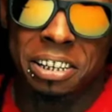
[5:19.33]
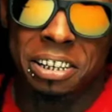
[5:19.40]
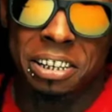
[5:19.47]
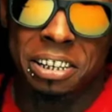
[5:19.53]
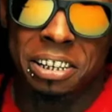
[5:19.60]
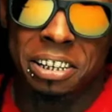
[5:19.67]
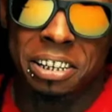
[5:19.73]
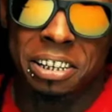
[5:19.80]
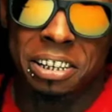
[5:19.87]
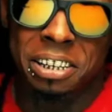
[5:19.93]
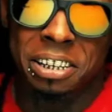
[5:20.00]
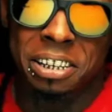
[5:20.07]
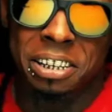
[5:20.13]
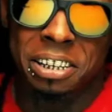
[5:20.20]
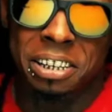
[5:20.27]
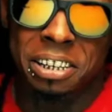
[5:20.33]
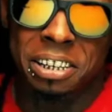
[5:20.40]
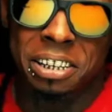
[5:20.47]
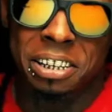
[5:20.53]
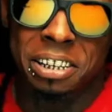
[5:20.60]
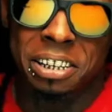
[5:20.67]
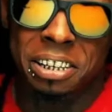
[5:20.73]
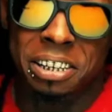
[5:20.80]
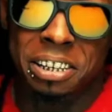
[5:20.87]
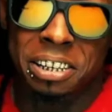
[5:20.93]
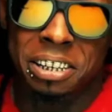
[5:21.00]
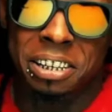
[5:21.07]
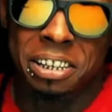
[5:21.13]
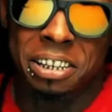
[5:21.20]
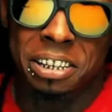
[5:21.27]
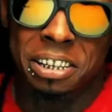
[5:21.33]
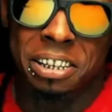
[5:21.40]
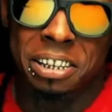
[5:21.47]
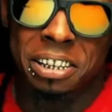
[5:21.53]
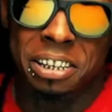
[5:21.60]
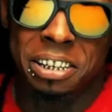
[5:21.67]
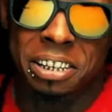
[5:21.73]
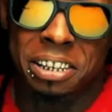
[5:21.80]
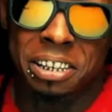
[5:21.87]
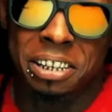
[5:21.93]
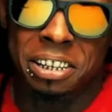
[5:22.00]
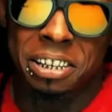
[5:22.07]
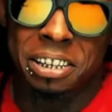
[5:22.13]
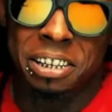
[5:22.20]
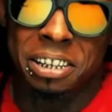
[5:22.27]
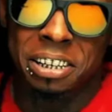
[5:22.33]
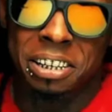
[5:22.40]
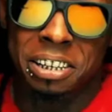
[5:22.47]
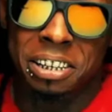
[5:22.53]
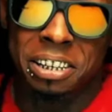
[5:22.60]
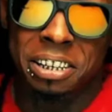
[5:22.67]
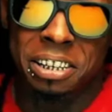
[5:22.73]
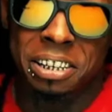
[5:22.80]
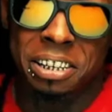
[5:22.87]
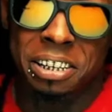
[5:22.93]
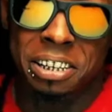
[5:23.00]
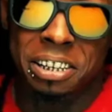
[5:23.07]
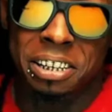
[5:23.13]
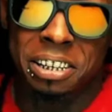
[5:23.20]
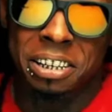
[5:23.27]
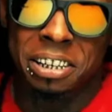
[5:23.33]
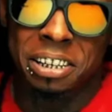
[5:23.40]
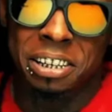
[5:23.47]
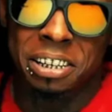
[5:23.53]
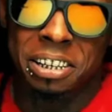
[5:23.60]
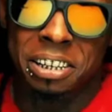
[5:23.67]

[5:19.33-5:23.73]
This person isn't speaking.